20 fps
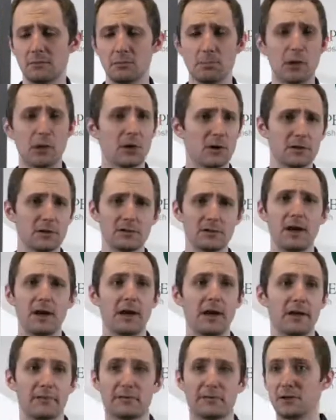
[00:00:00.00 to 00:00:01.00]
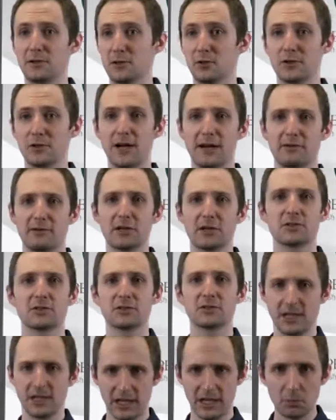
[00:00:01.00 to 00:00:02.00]
part, if you're having an
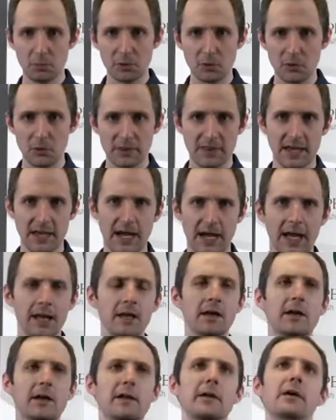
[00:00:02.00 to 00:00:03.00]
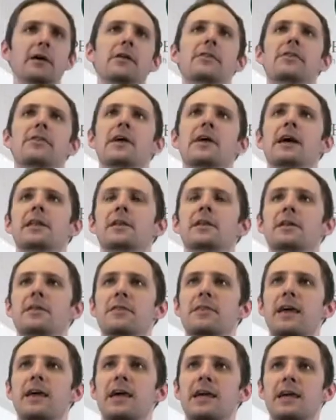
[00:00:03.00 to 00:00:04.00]
attorney help you with that,
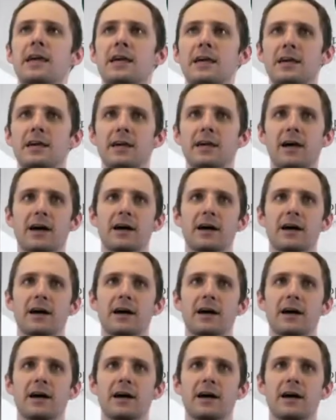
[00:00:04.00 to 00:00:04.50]
then they